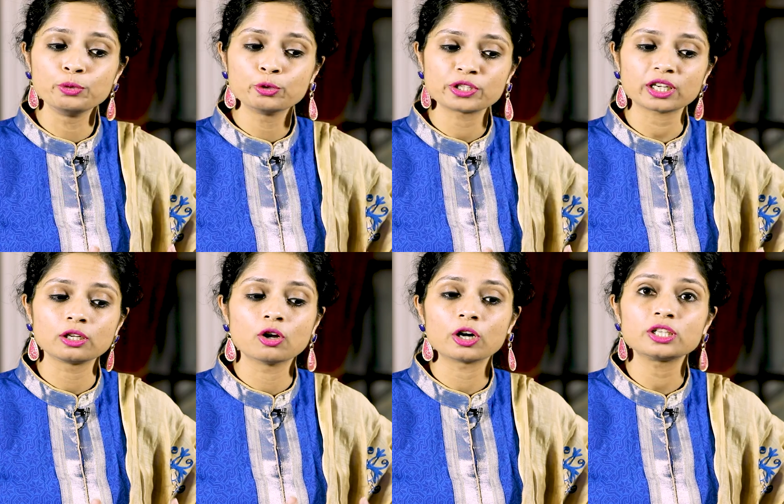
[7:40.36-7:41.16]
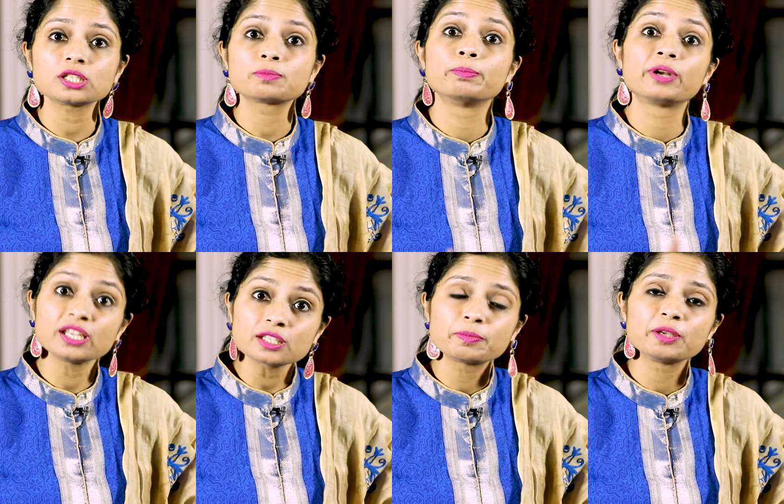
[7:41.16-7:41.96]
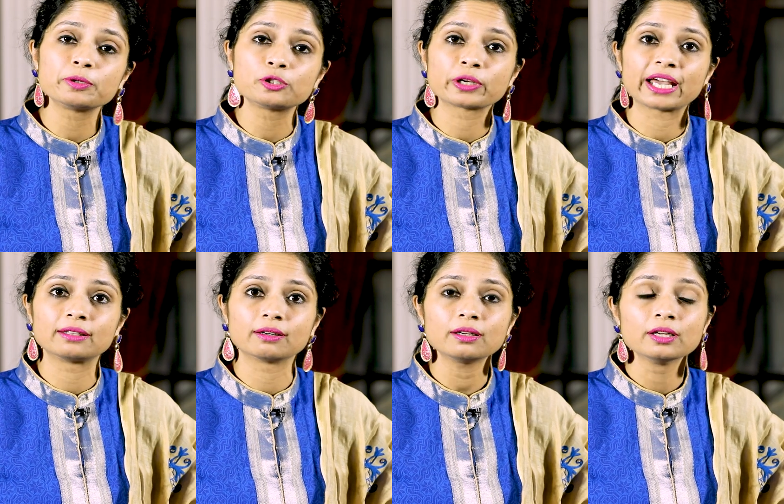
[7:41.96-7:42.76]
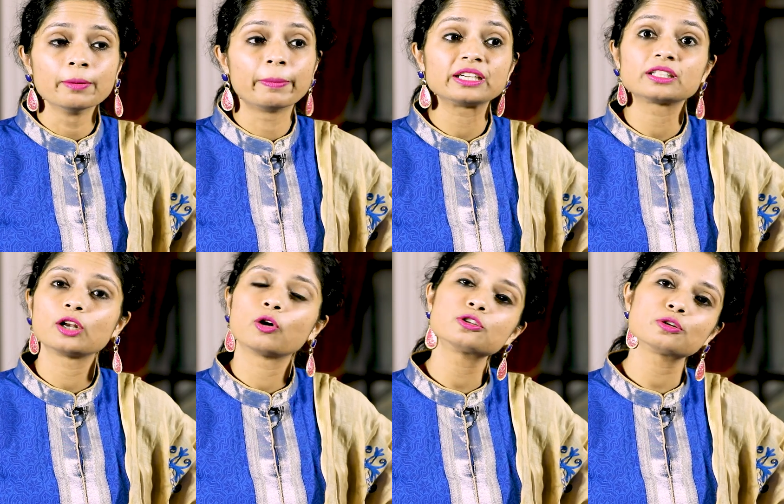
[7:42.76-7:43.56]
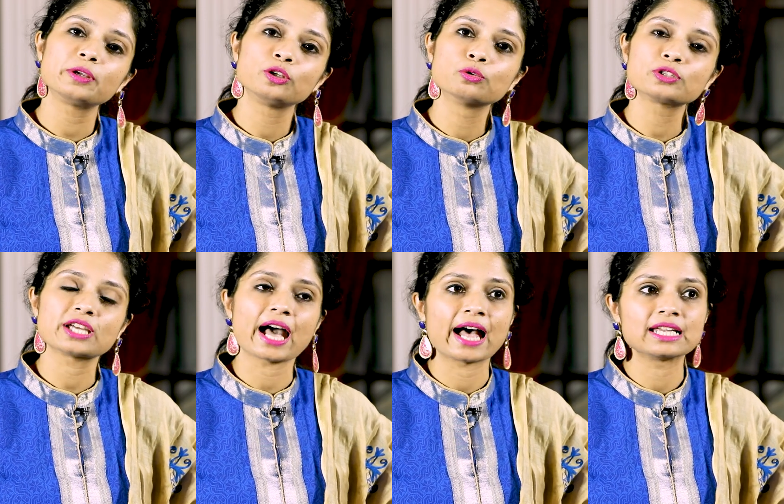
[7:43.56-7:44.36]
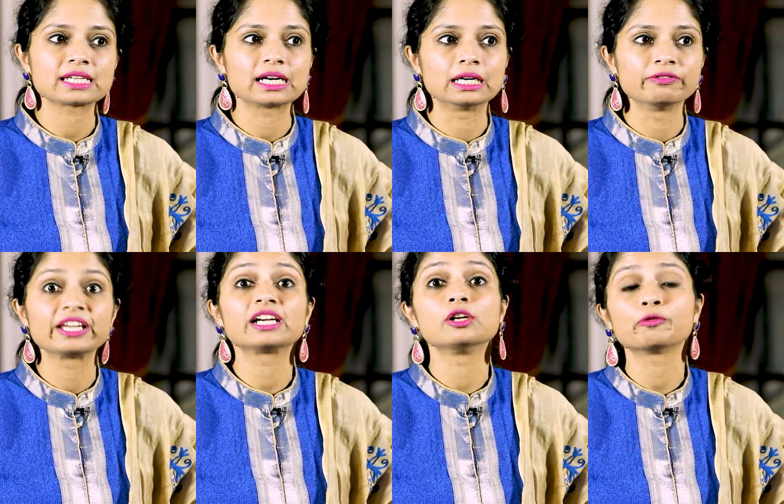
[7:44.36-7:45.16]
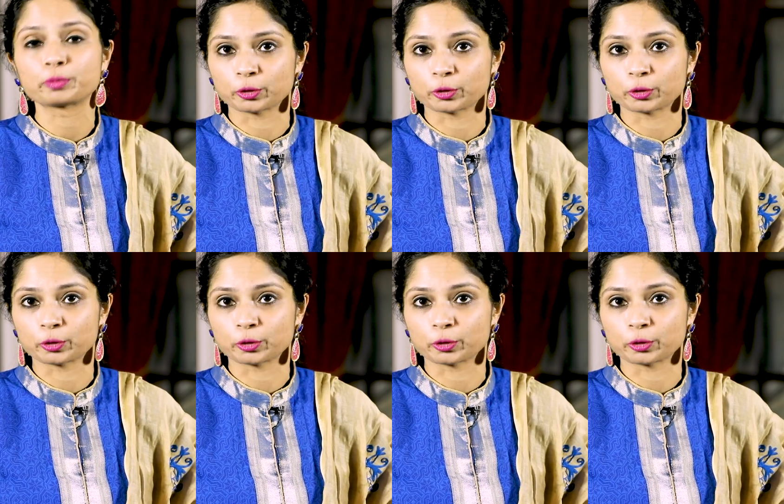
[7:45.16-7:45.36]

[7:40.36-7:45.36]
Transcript: music not just brings people together, but it can also be used as a vehicle of